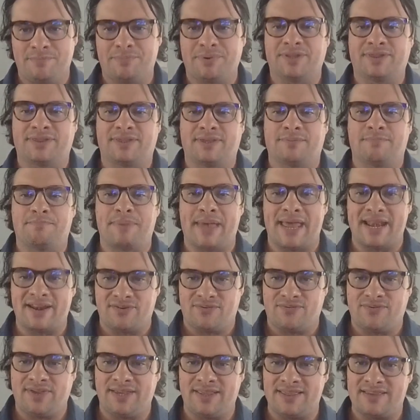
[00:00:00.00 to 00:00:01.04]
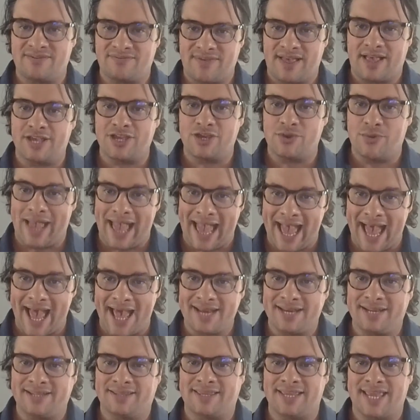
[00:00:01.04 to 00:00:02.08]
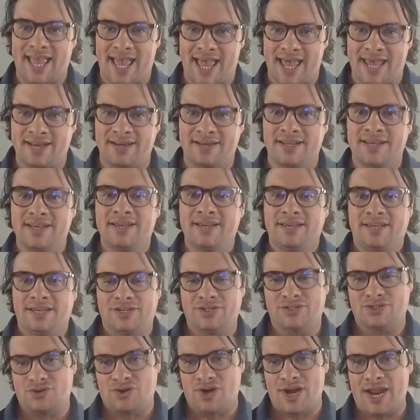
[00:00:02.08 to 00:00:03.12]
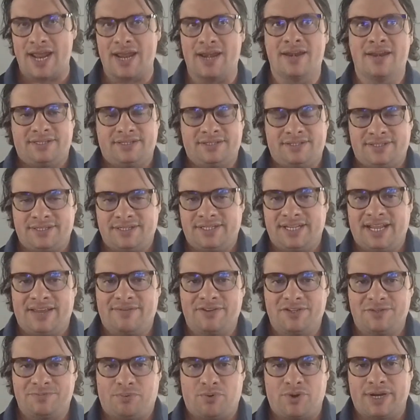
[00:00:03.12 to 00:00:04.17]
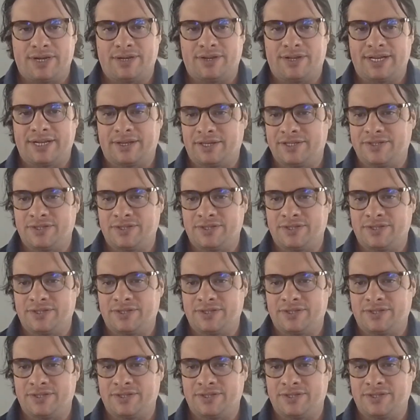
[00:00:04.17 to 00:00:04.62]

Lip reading: but the benefit and the value add at the end is great. To David's point, like